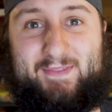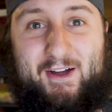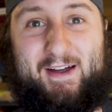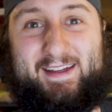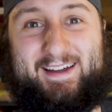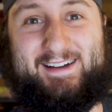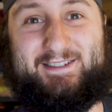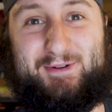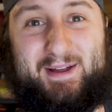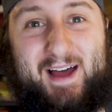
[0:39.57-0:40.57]
Alright guys,
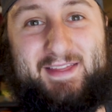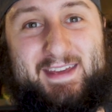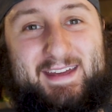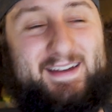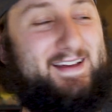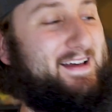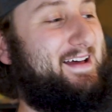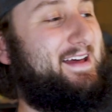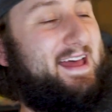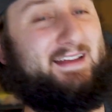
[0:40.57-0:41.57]
so I got the
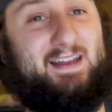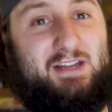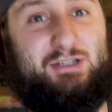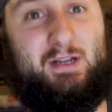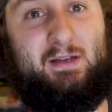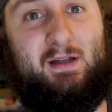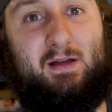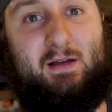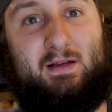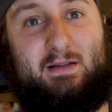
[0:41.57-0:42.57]
ignition
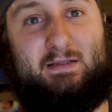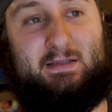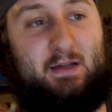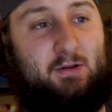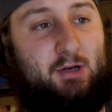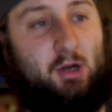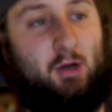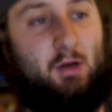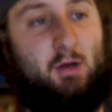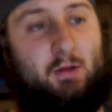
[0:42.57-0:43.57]

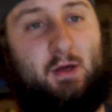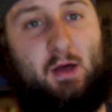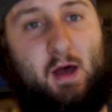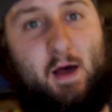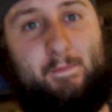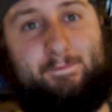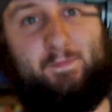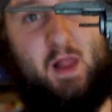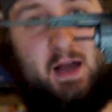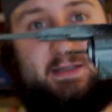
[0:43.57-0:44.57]
cylinder, the
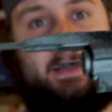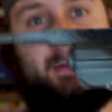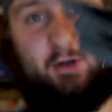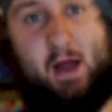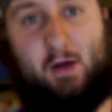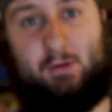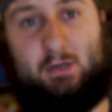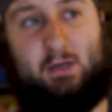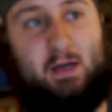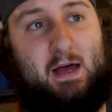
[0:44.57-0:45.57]
lock cylinder out,
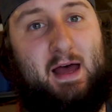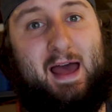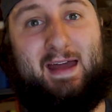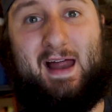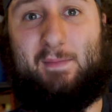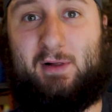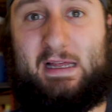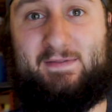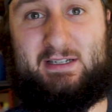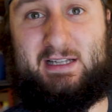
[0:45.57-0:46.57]
and I
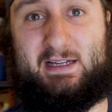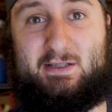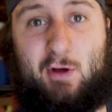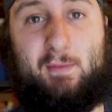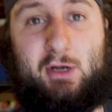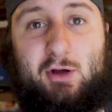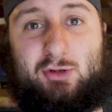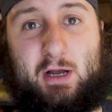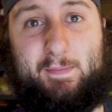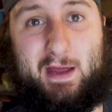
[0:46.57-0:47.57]
believe it's this. So I'm gonna go
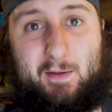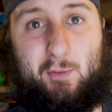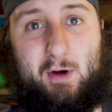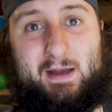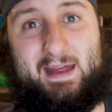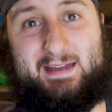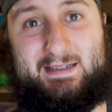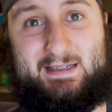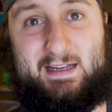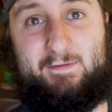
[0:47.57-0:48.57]
try to pick up one and
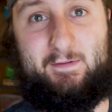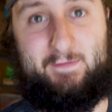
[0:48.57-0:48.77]
see if it